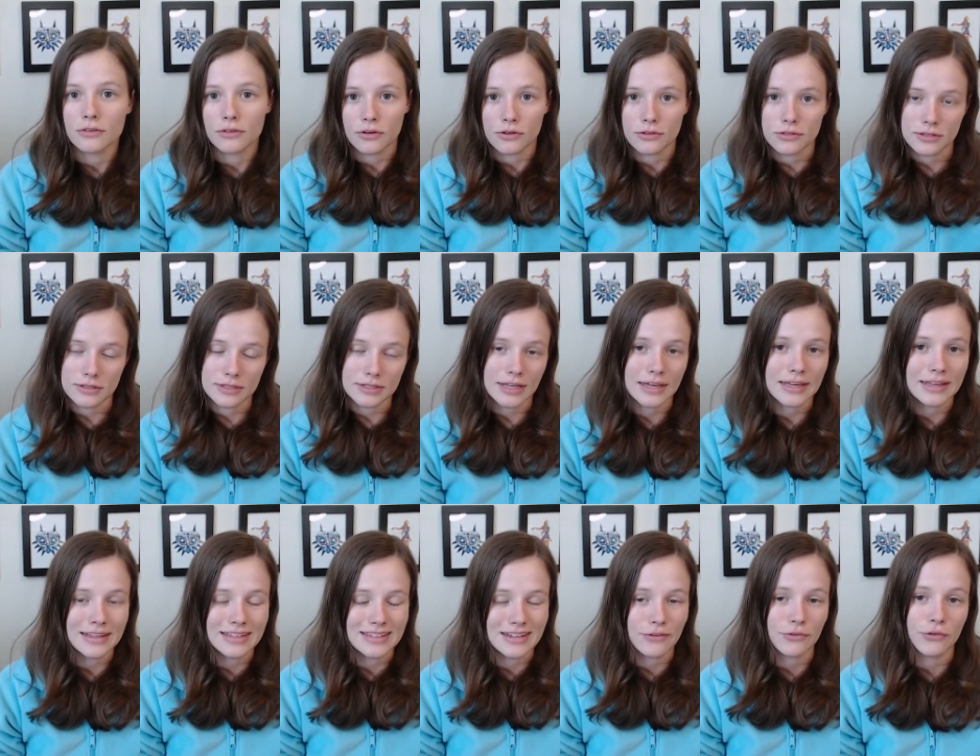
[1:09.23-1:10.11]
there's a
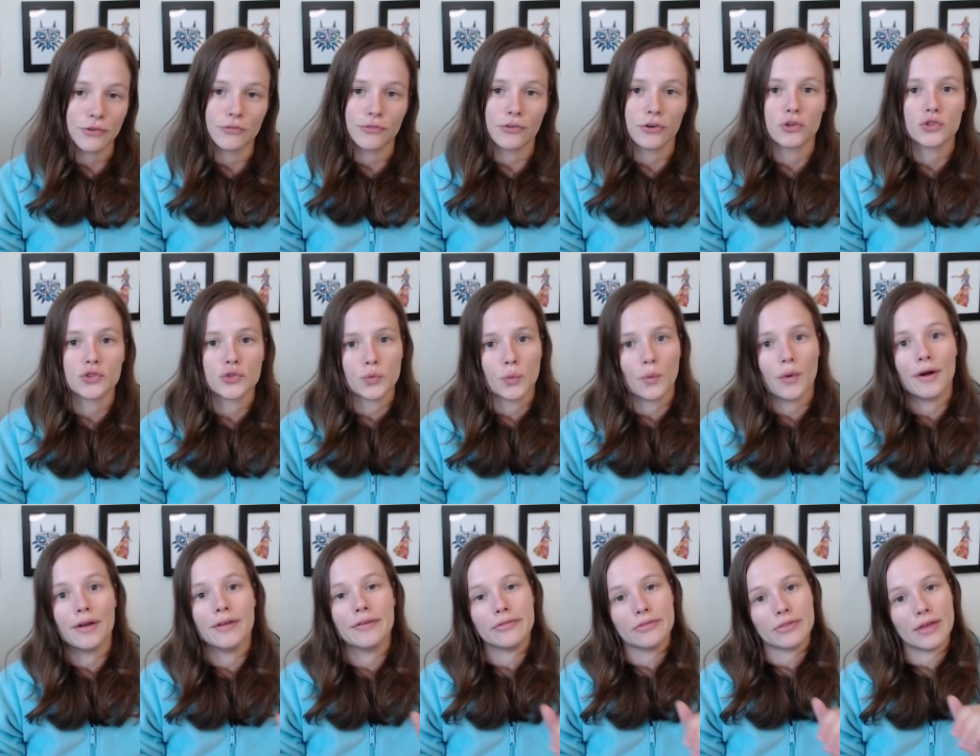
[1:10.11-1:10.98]
slightly different version
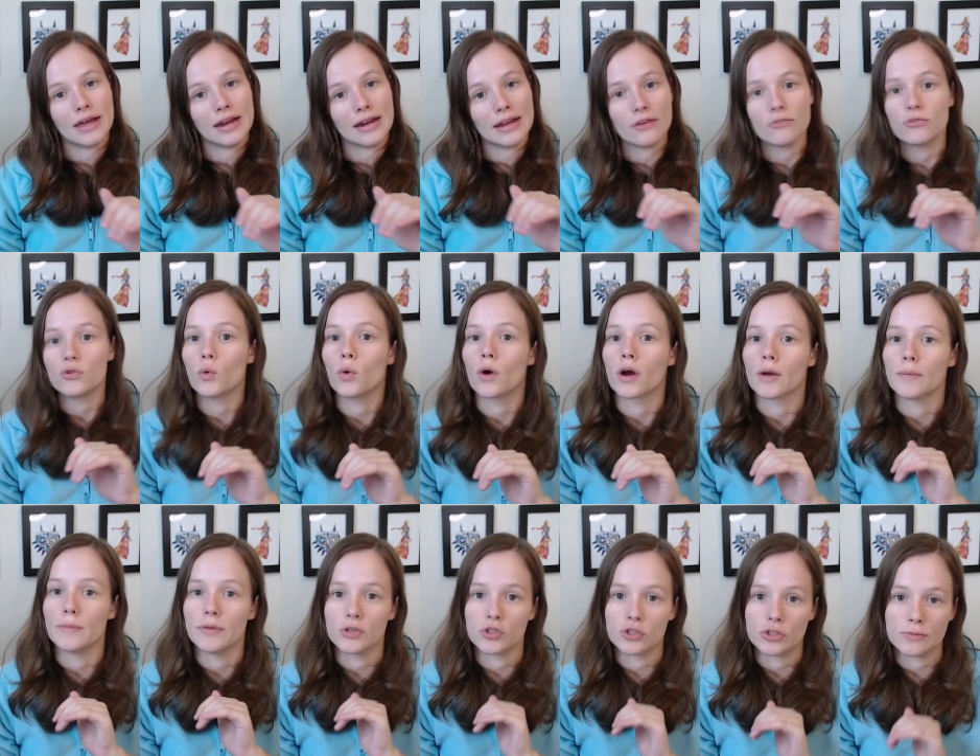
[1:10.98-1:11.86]
one than if you are a
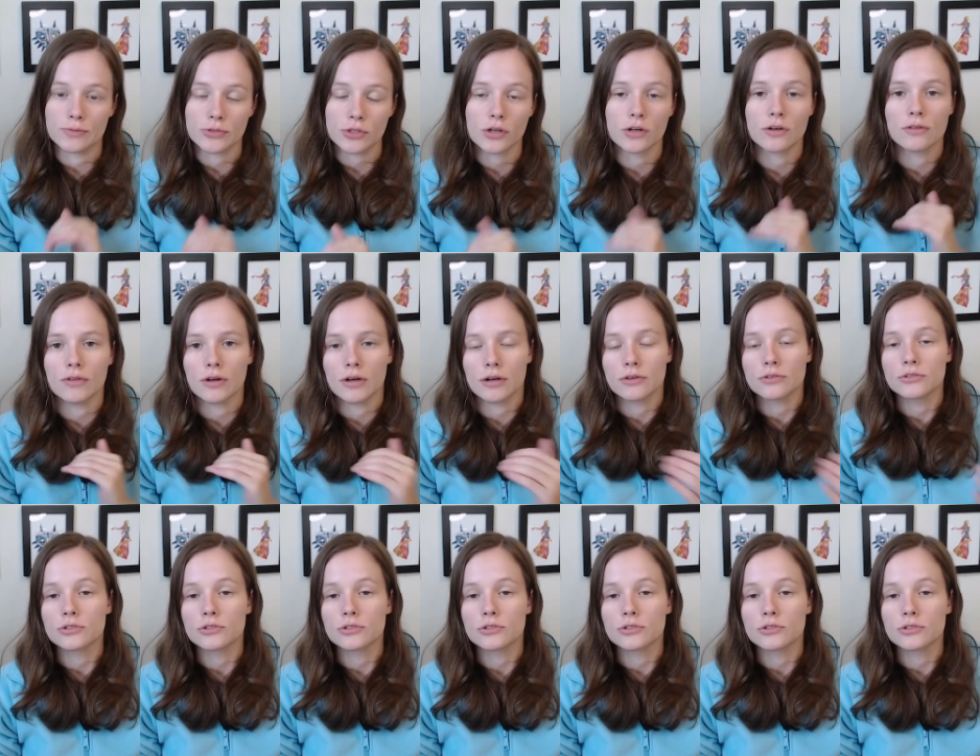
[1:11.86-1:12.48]
mission observer.